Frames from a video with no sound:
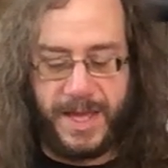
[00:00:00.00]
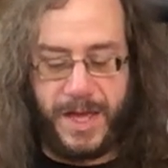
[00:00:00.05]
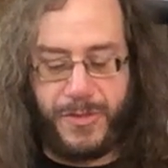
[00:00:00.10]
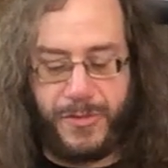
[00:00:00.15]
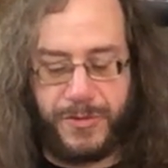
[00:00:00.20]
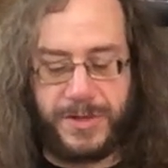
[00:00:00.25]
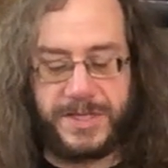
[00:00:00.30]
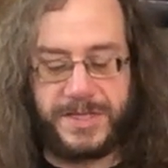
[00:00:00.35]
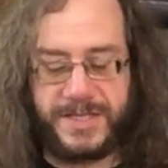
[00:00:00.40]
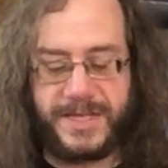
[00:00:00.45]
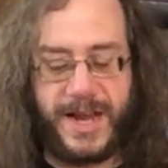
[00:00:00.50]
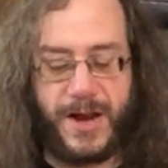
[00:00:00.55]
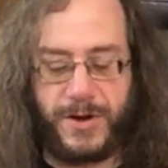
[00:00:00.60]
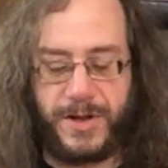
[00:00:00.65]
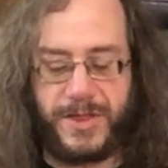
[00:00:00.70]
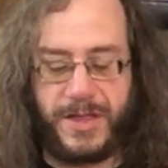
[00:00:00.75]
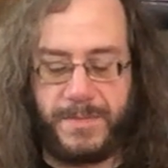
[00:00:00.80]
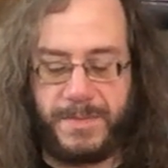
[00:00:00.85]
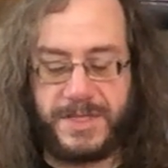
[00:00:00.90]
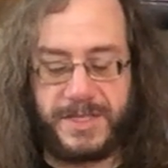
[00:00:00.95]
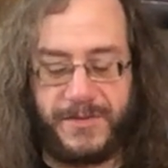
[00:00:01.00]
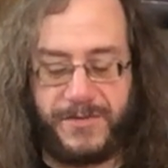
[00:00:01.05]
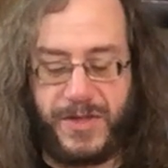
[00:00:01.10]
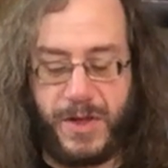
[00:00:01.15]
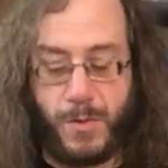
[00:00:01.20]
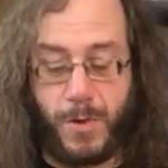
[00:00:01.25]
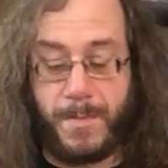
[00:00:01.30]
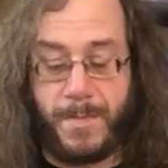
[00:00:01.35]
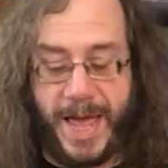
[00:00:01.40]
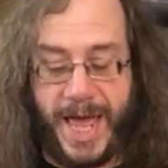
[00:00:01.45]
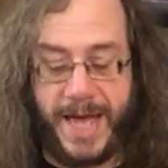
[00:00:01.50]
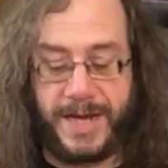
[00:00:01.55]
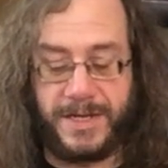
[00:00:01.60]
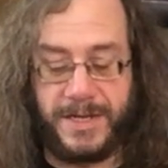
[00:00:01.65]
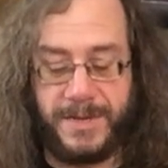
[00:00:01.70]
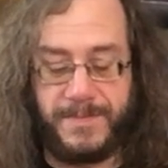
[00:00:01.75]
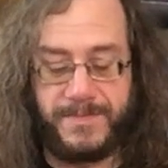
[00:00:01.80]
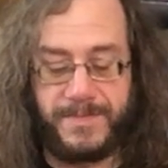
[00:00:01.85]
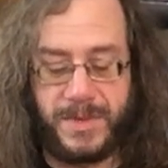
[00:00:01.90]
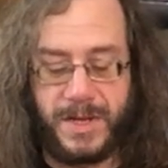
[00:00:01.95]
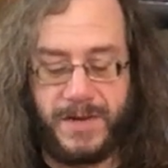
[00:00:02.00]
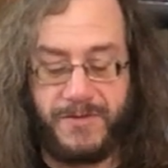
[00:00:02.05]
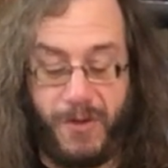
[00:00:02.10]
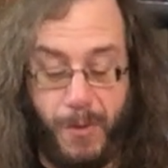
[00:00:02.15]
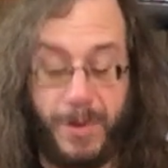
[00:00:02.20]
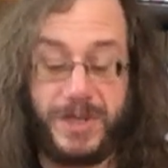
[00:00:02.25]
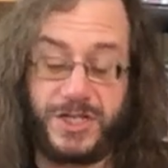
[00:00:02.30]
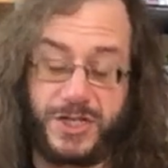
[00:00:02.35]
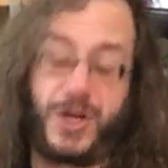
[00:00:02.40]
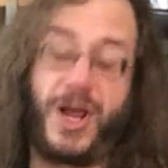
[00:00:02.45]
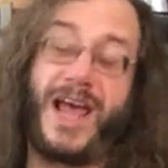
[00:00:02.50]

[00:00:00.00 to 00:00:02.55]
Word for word: Ithrin stared at them as if they were mad, for which